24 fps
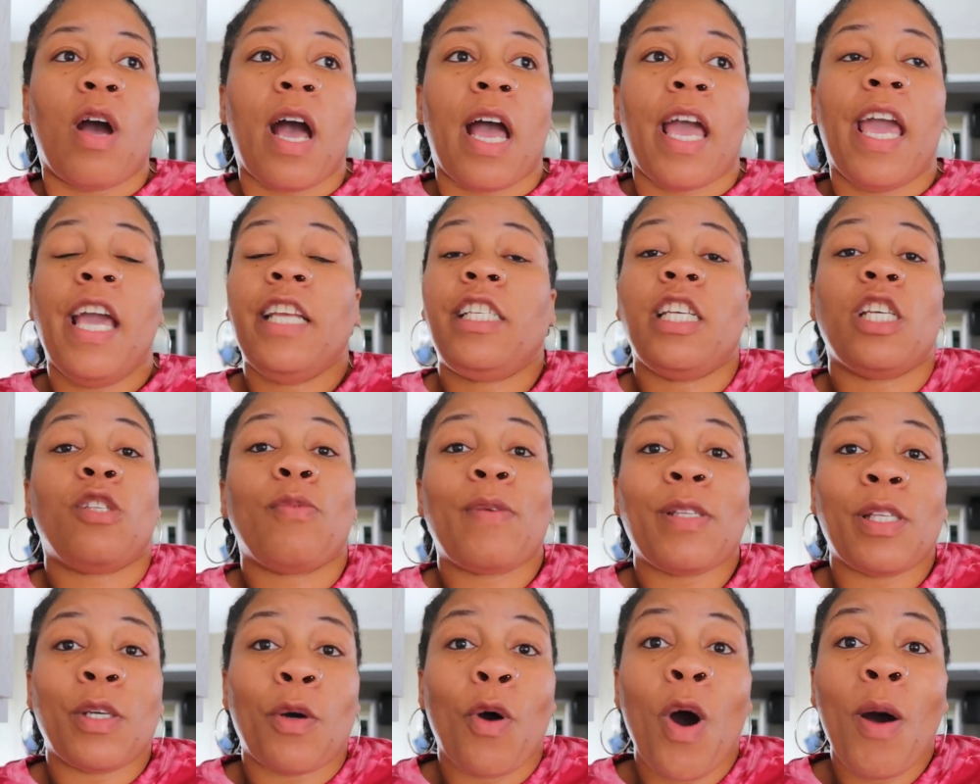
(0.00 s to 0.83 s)
he just
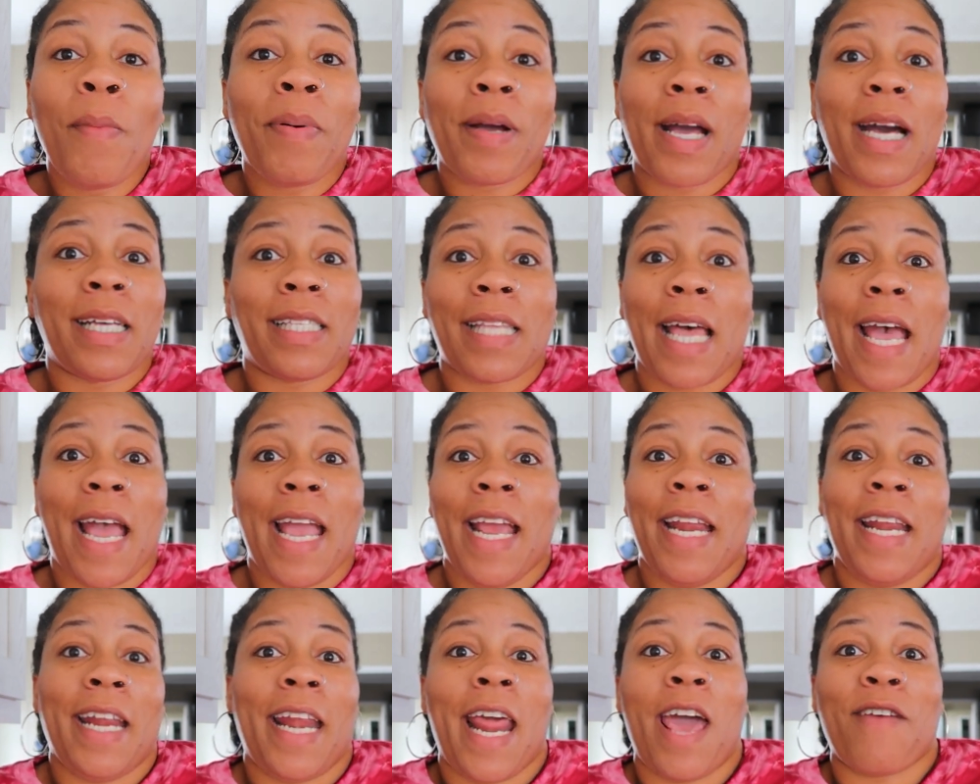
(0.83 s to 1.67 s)
wasn't going because he
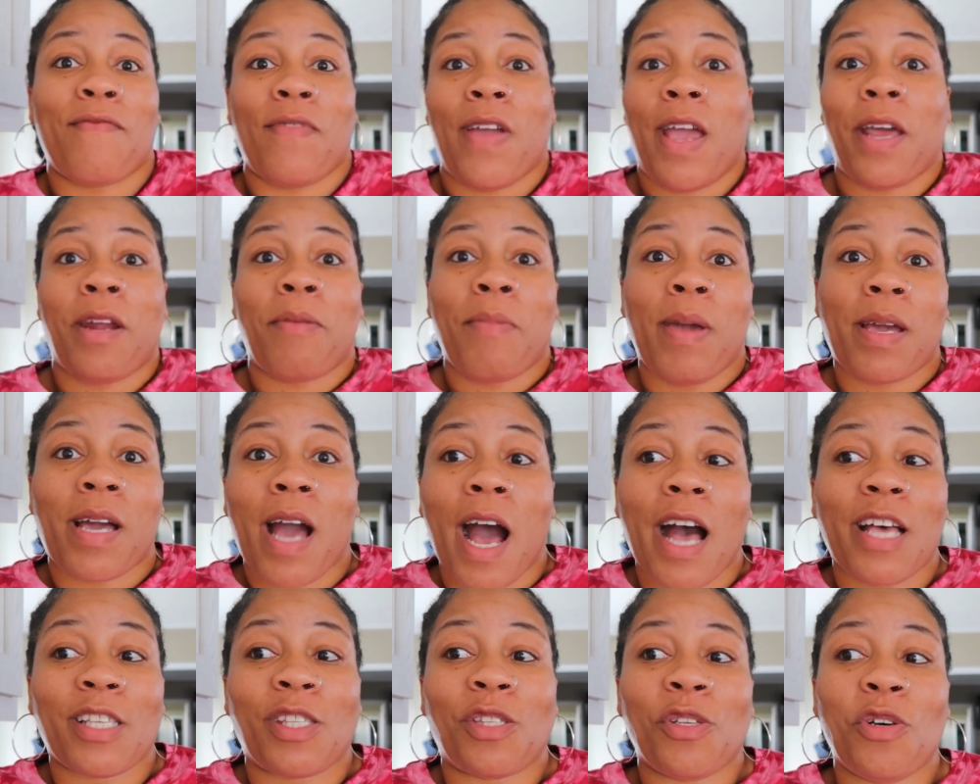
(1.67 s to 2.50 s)
didn't have an anime
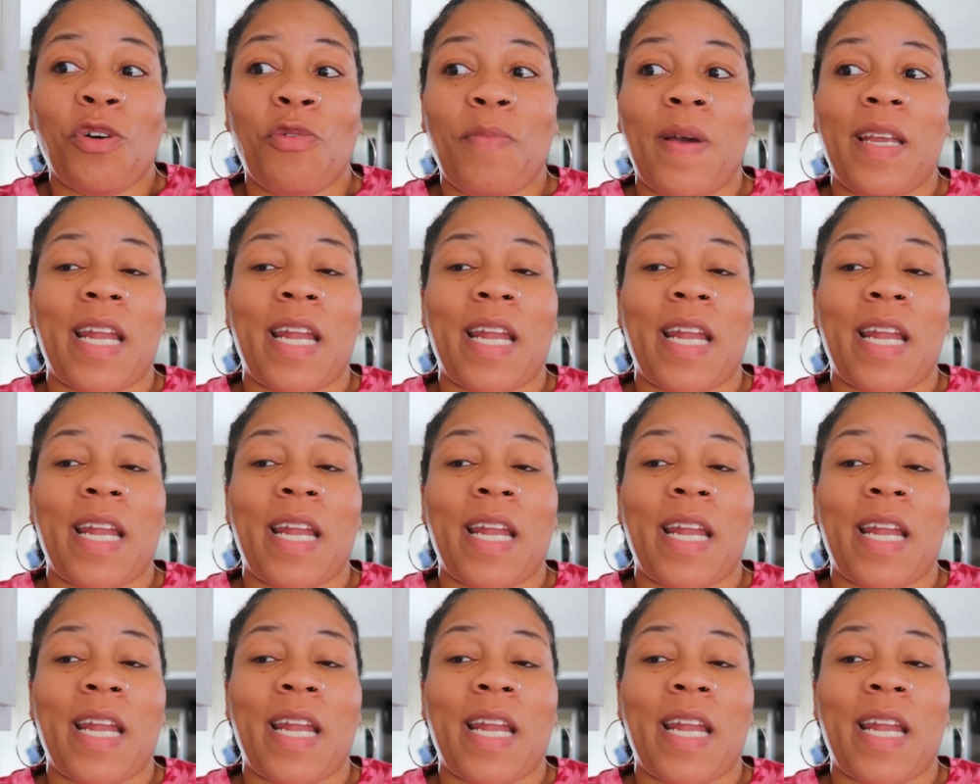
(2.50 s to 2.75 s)
costume,